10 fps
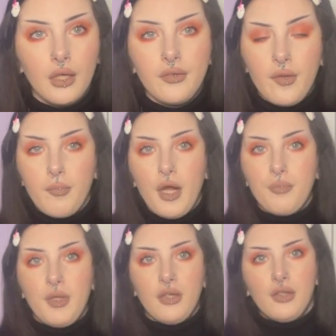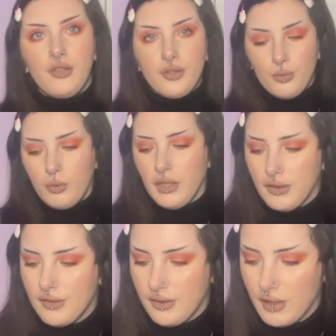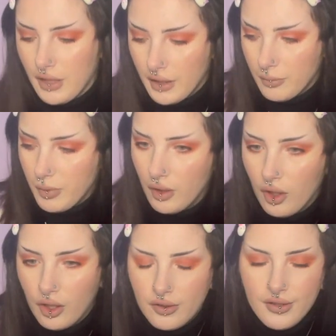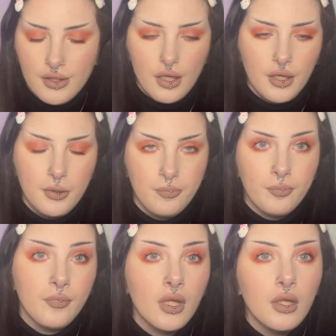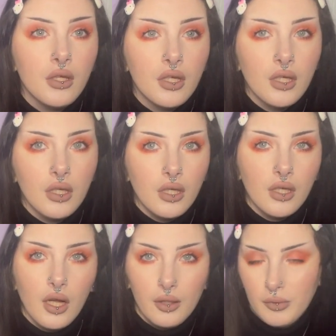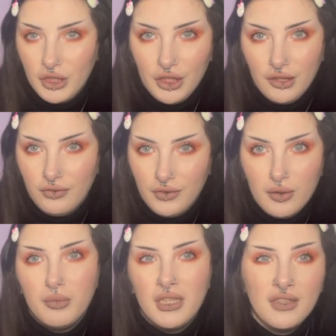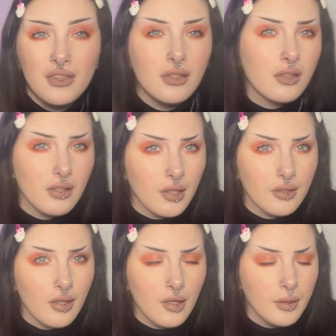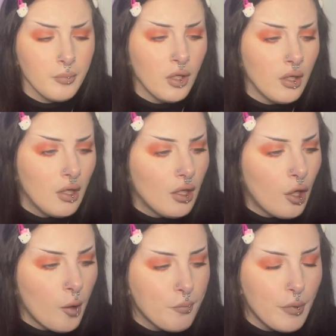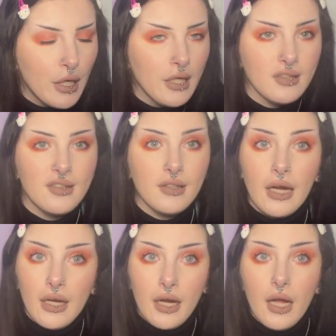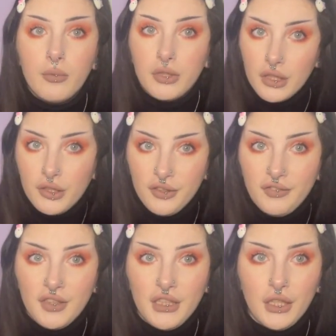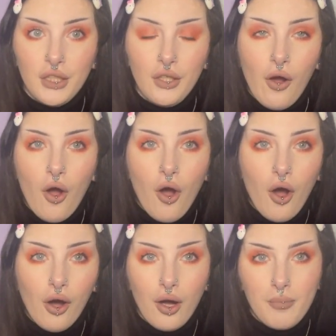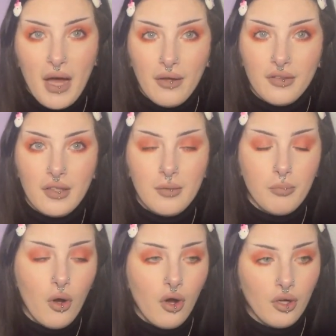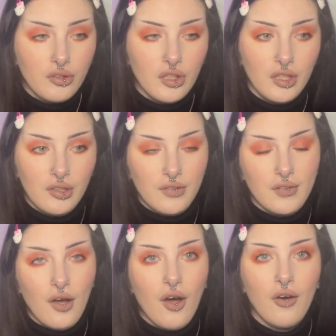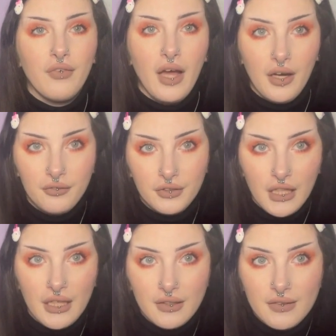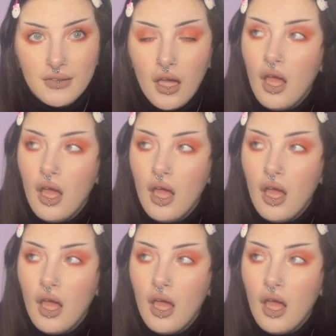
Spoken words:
lighting might be a little weird today because I'm actually filming this in the daytime, but today I'm going to do a video all about the importance of health checks,